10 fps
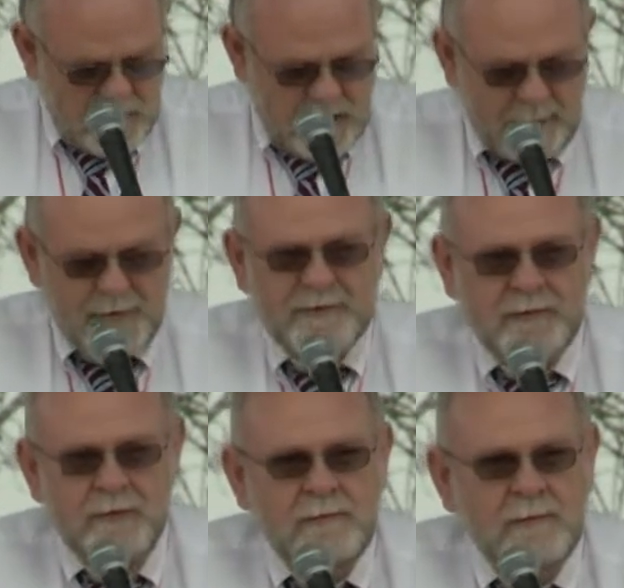
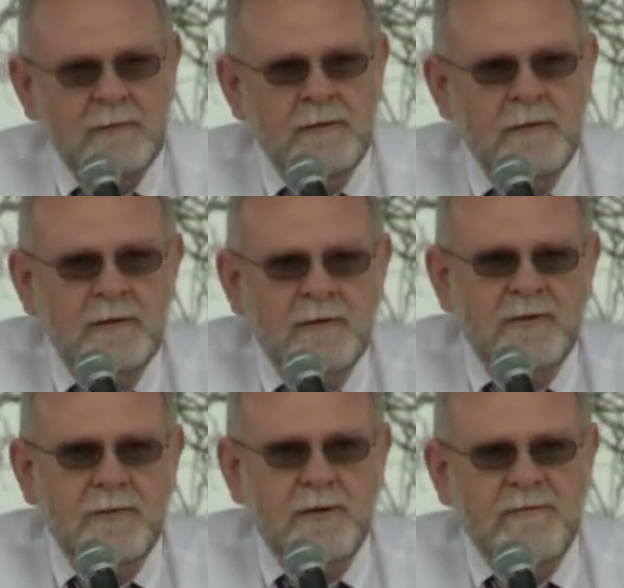Hamilton
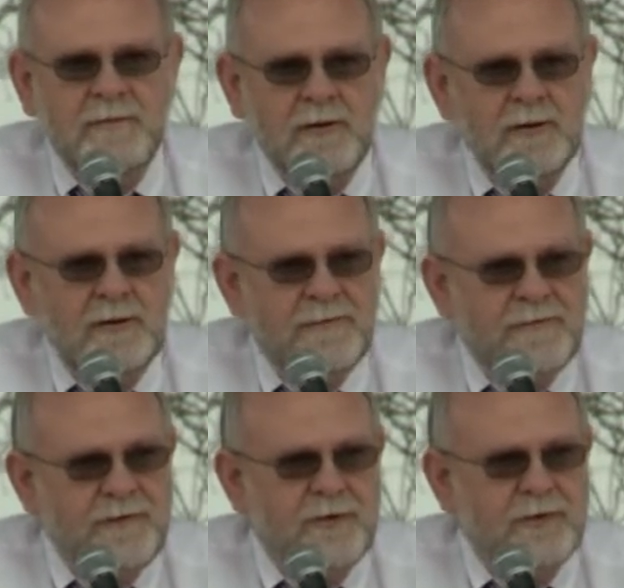seemed to have very little
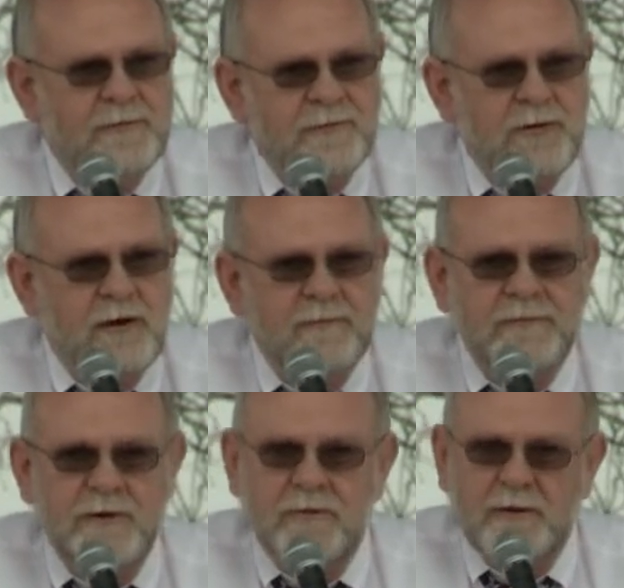fear of a strong
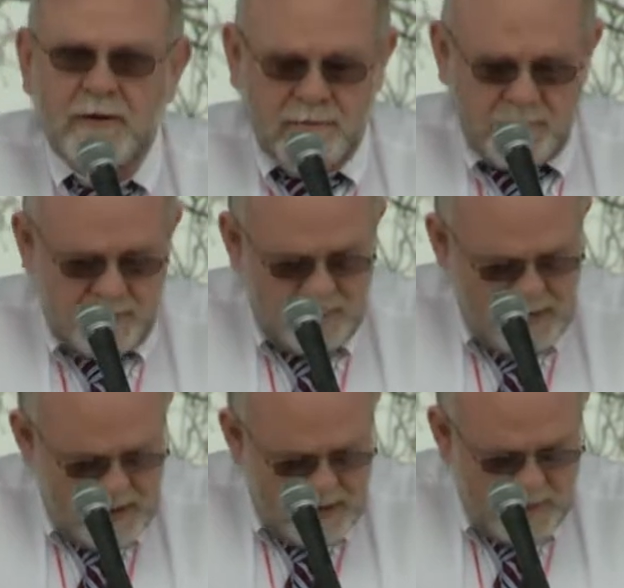federal government.
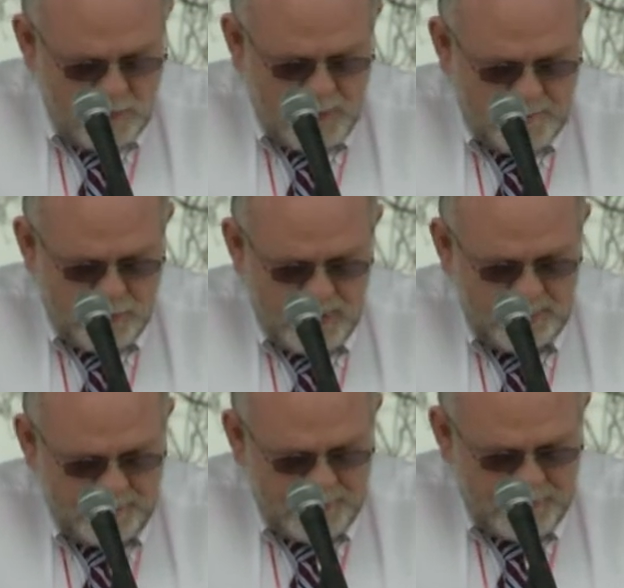At one
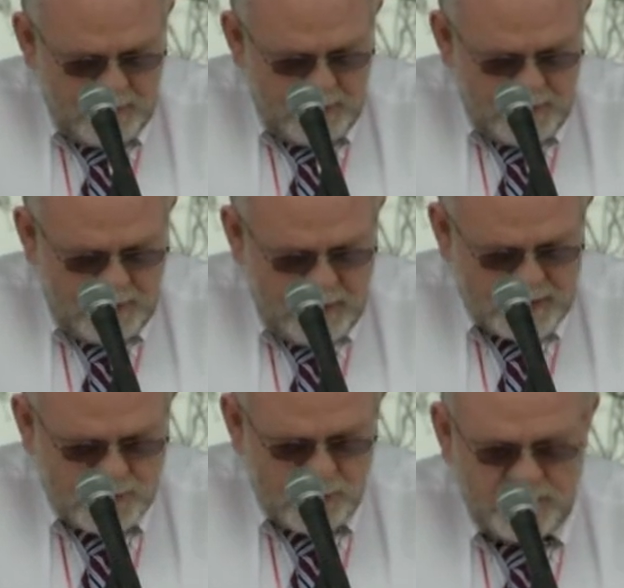point, he
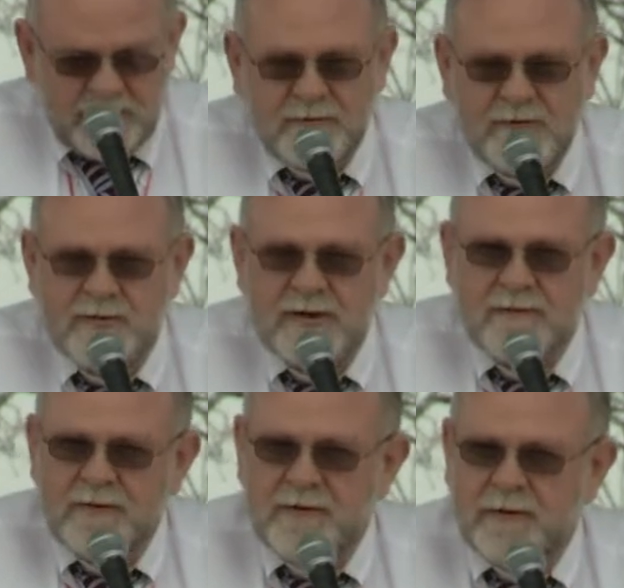actually
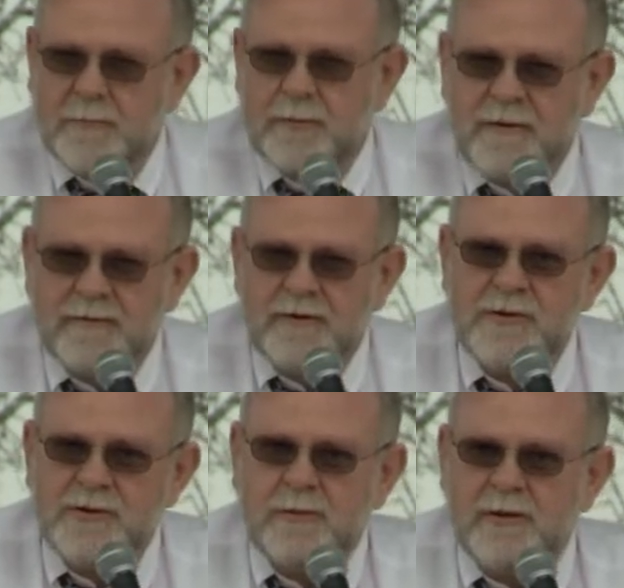suggested that the
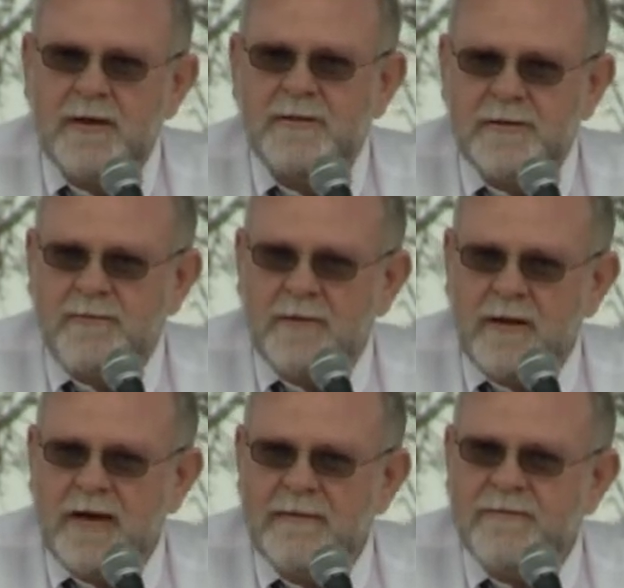president should be elected for
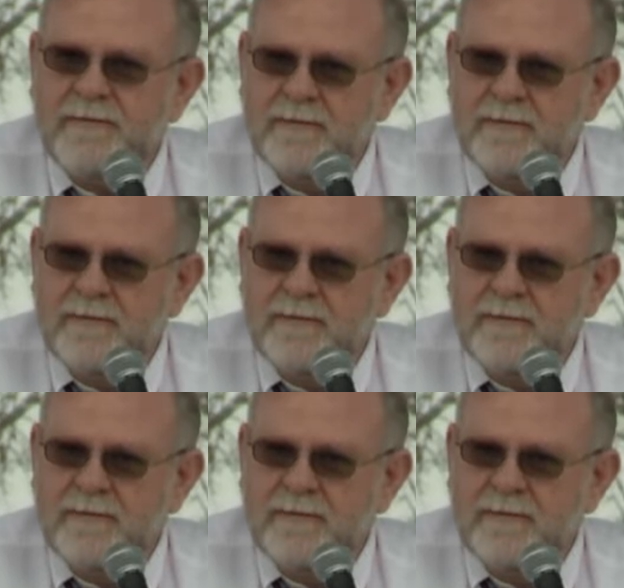life.